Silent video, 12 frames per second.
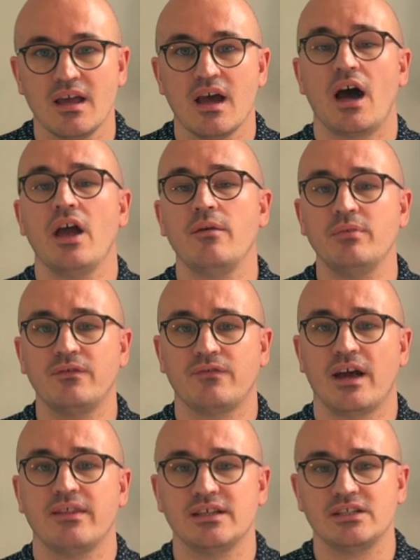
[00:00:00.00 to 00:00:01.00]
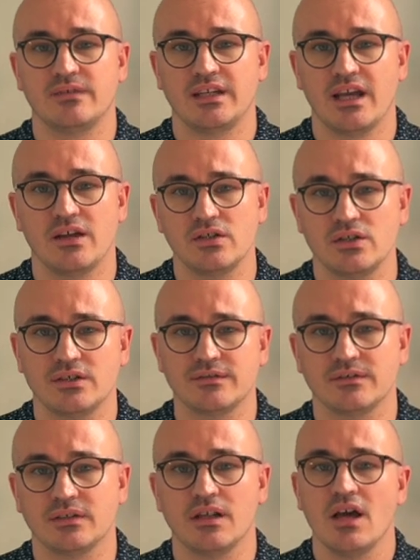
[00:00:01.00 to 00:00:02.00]
I hope you found this video
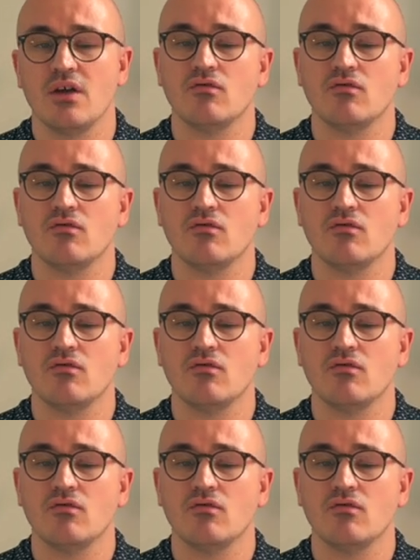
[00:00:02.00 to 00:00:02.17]
useful.